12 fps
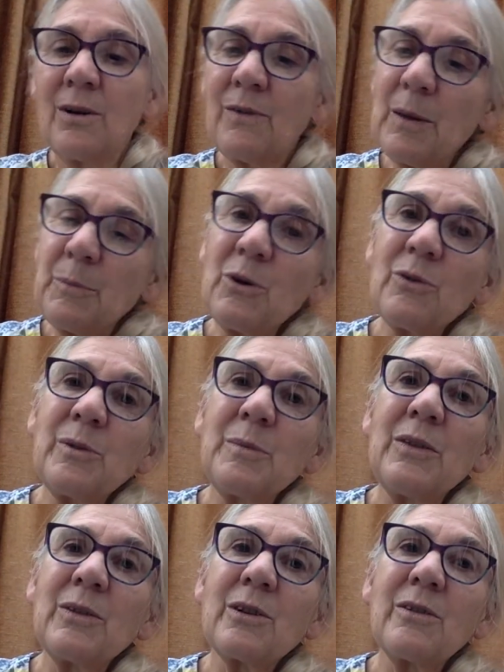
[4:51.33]
They put them
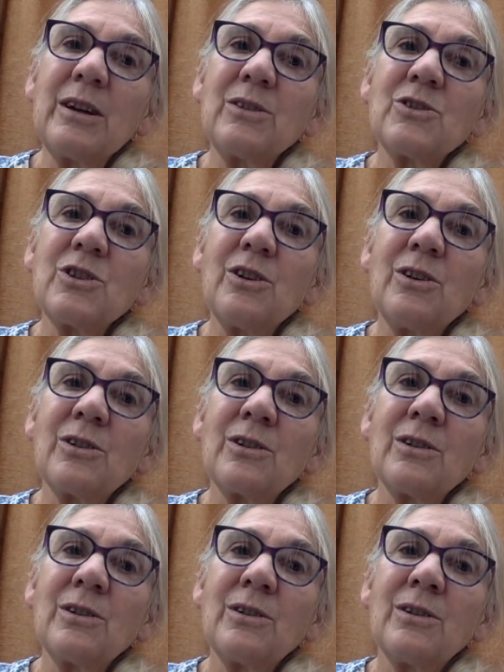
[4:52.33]
in the green jug
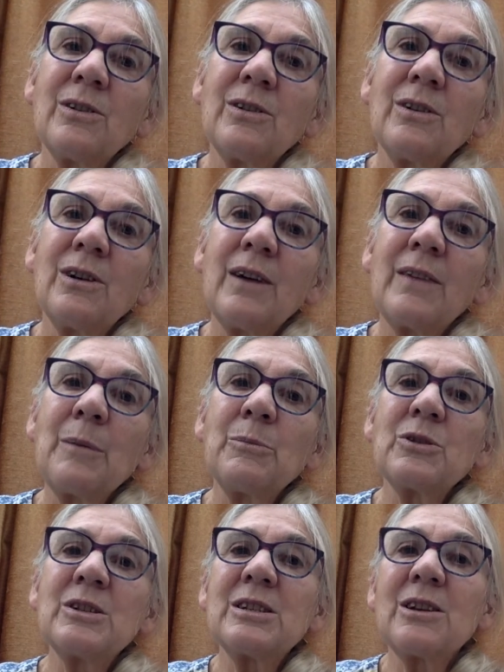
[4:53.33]
and then
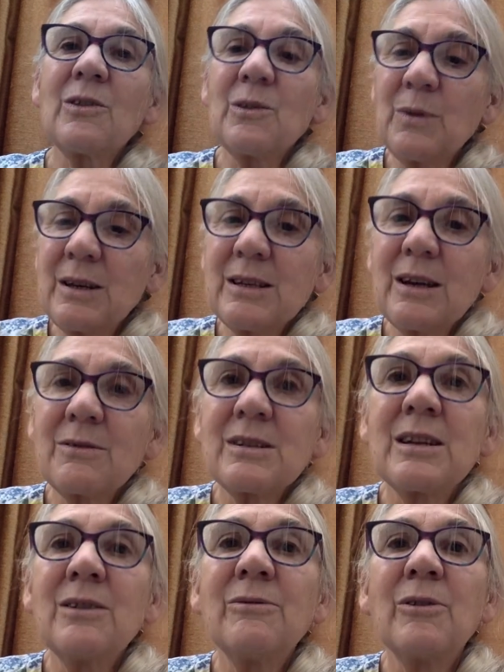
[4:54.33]
put it on the
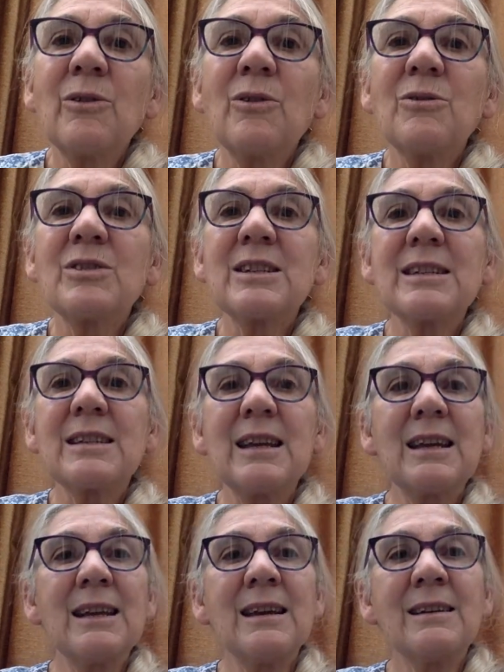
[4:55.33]
windowsill for all to
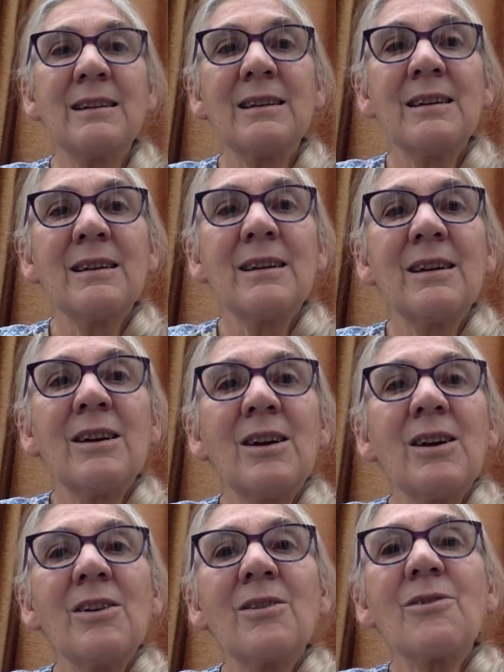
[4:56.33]
see.
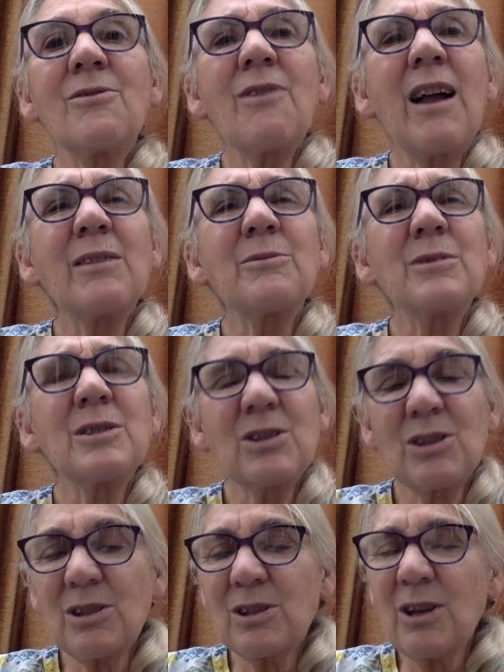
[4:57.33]
Gran was
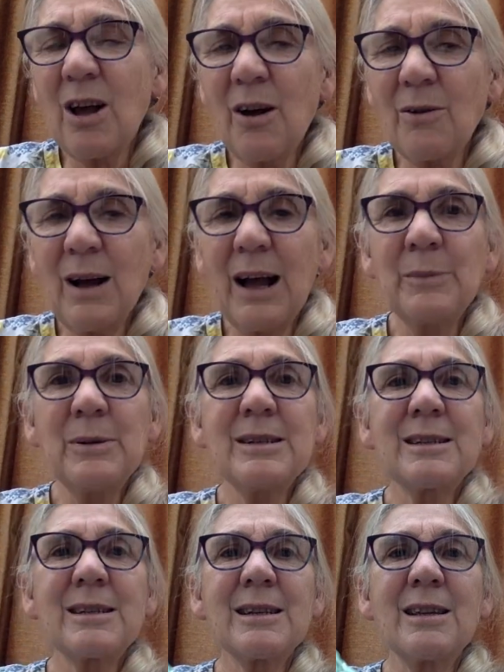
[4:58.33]
so happy
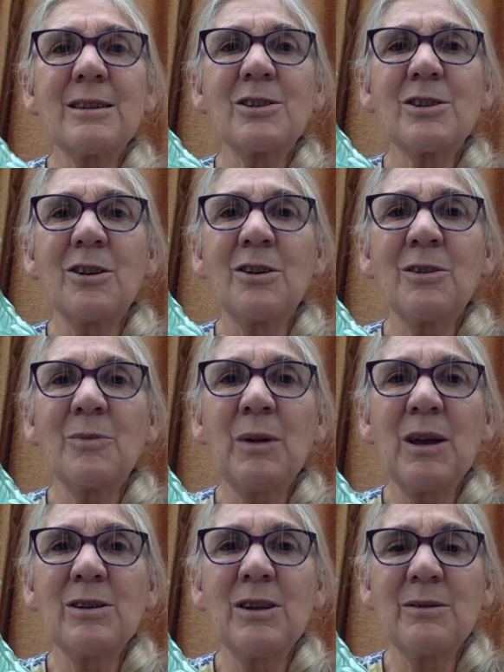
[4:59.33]
to see the jug
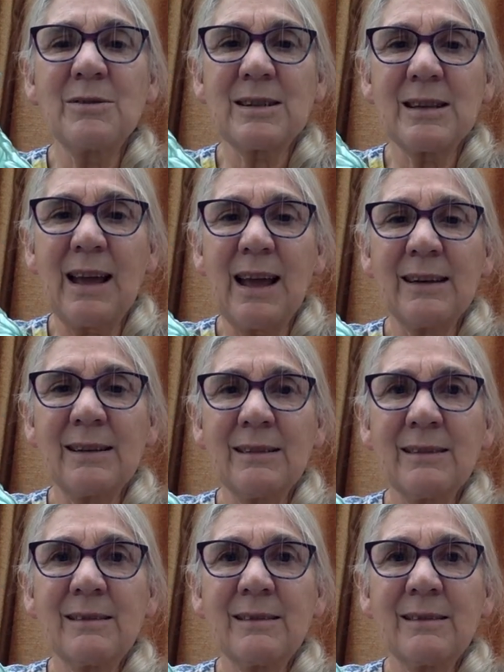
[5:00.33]
being used again.